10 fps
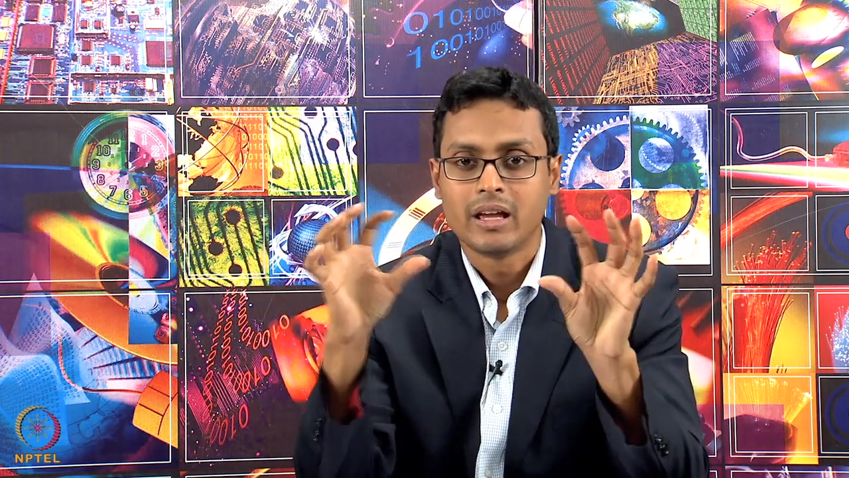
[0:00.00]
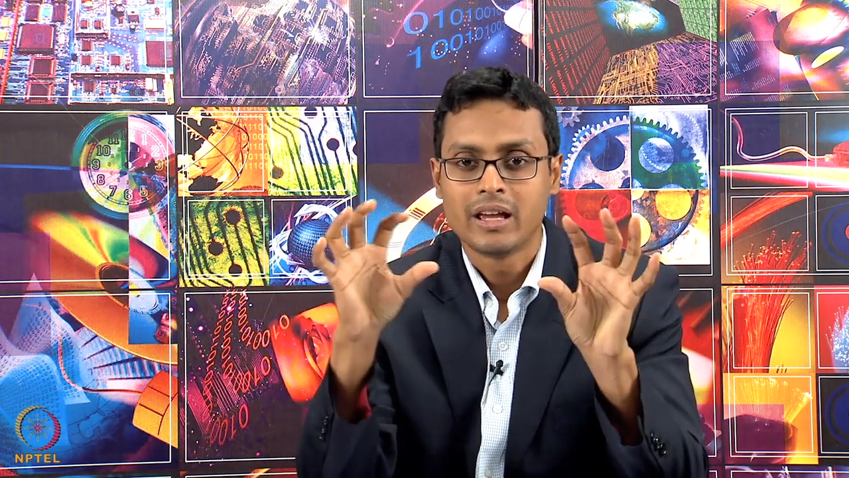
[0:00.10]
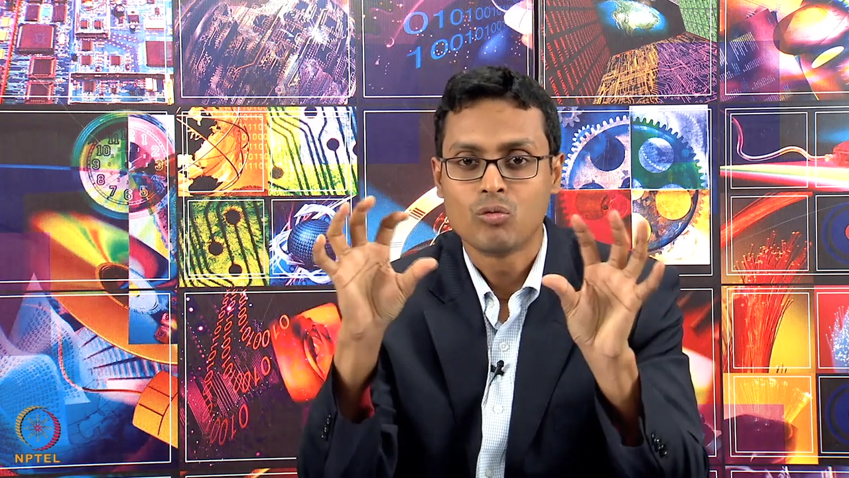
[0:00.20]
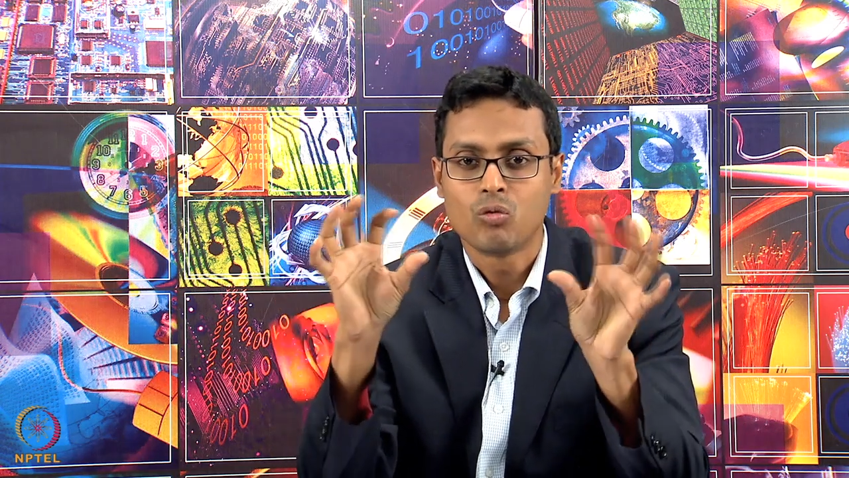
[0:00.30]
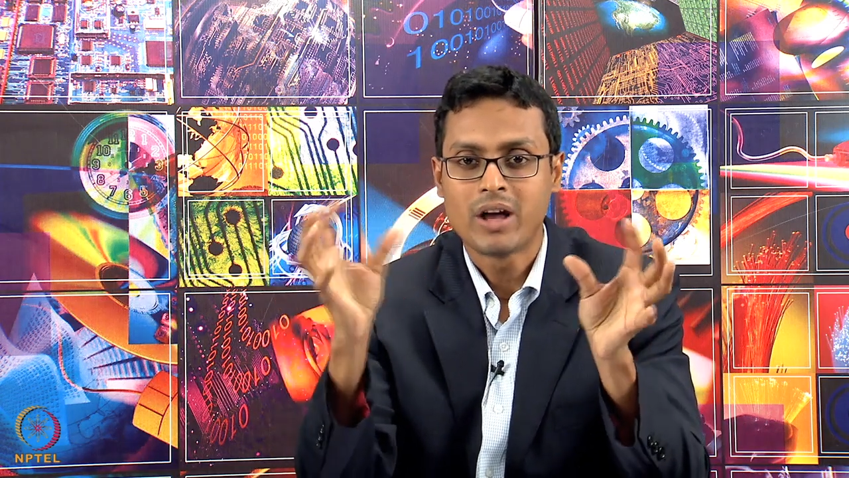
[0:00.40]

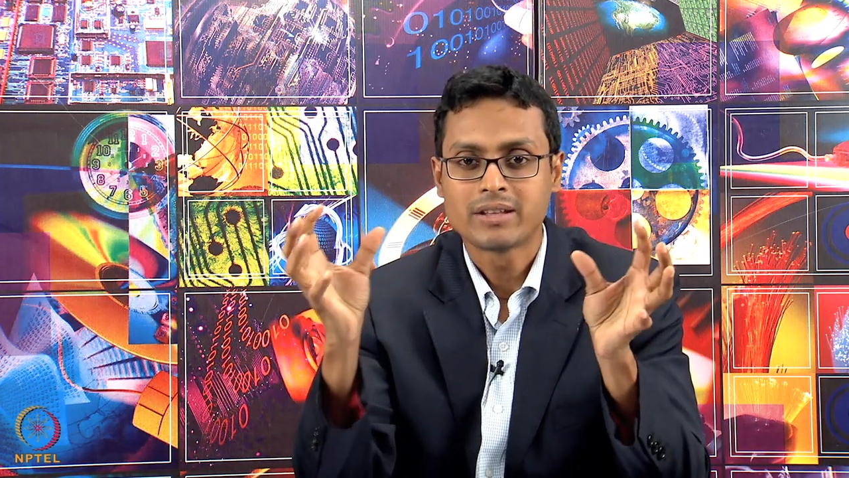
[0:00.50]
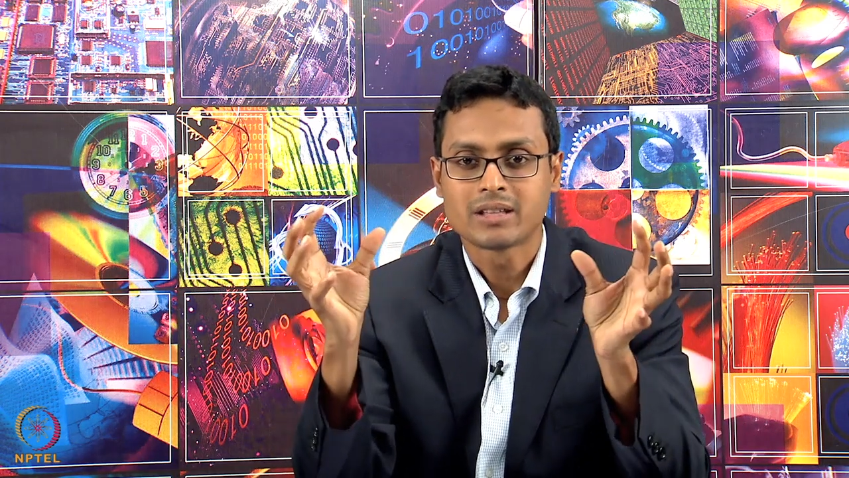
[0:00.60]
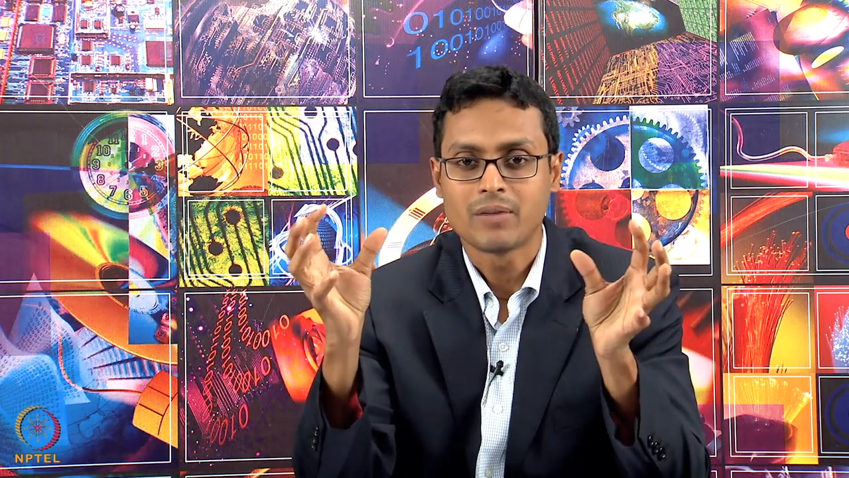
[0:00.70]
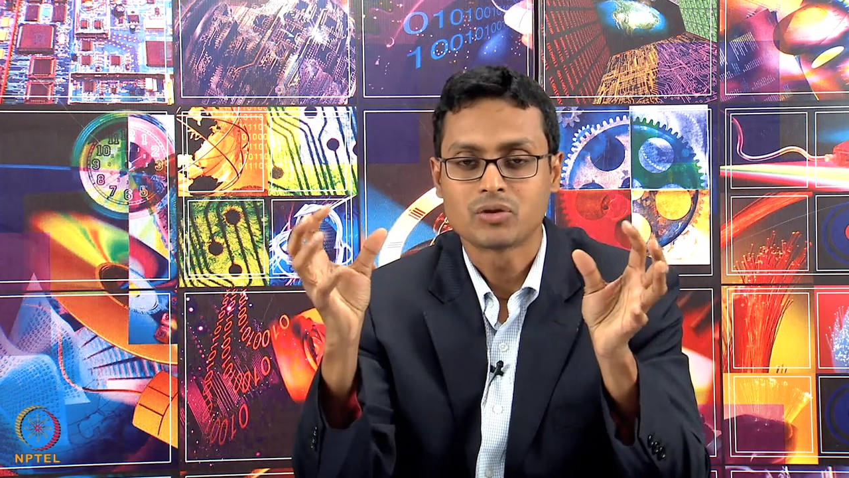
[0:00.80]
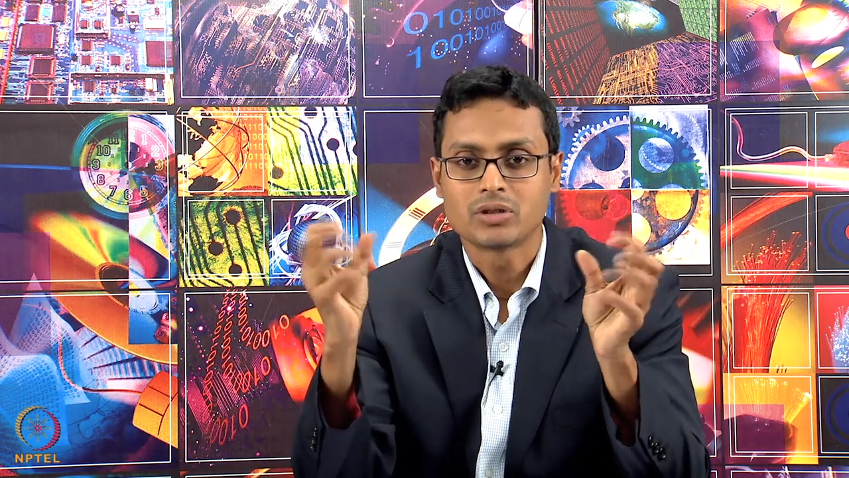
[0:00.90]
in one
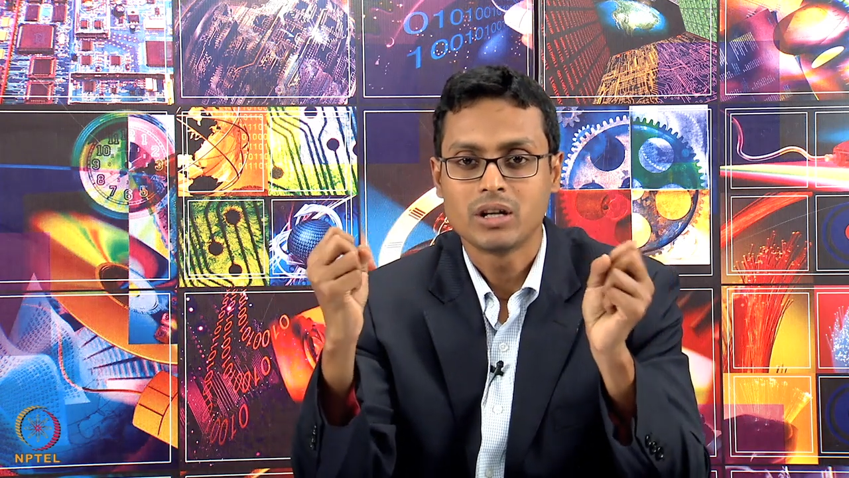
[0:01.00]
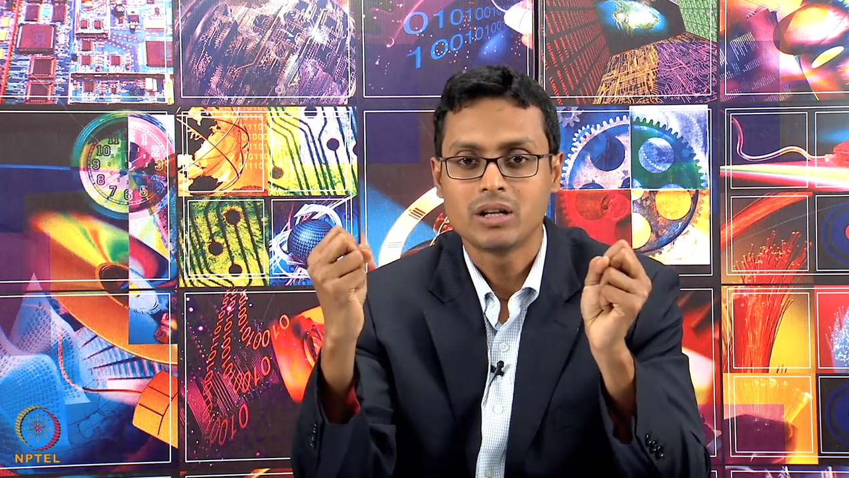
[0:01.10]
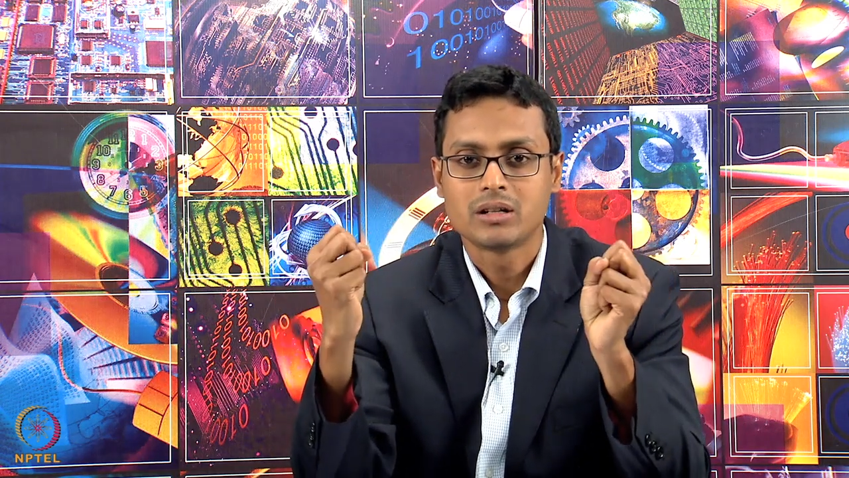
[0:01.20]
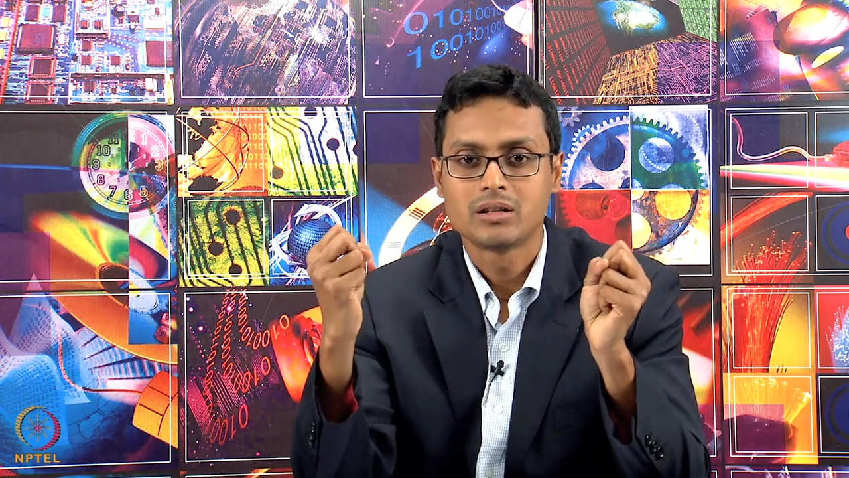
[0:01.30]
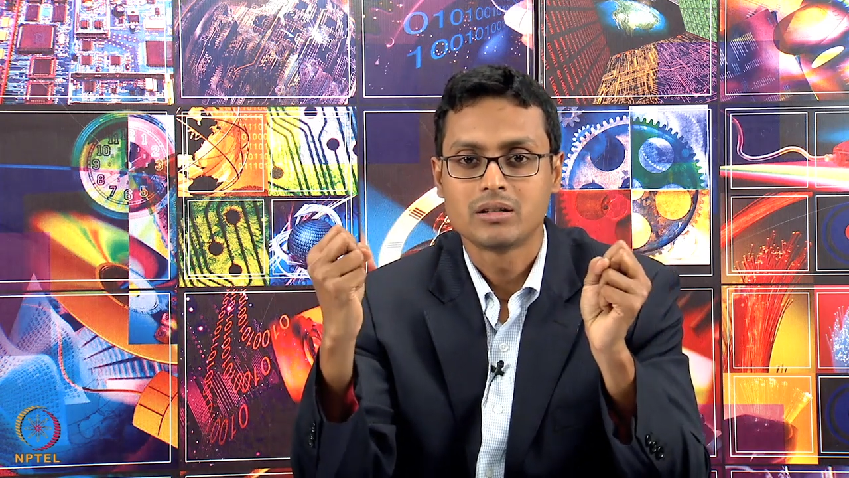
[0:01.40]
substrate,